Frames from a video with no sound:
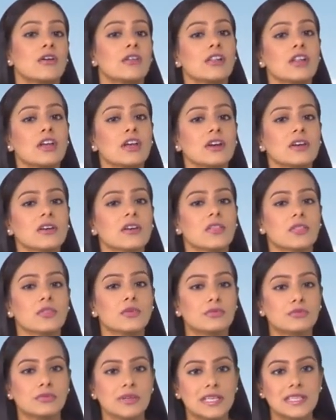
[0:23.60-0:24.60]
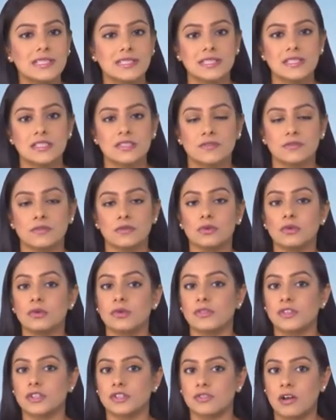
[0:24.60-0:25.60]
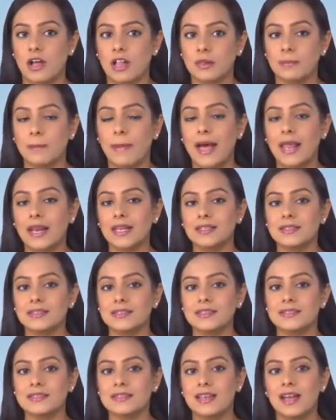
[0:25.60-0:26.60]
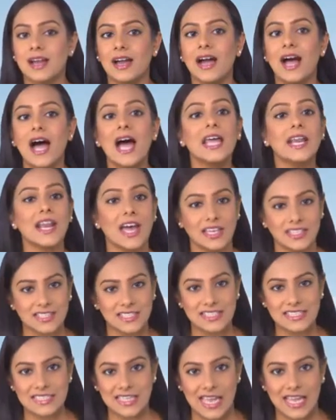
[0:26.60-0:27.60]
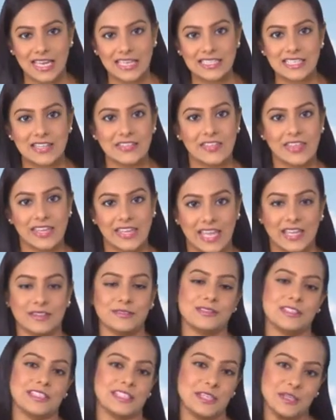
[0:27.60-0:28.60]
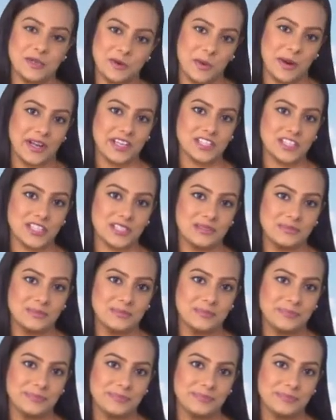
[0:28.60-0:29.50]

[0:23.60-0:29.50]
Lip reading: learn the reasons for the trial balance, and understand the accounting equation.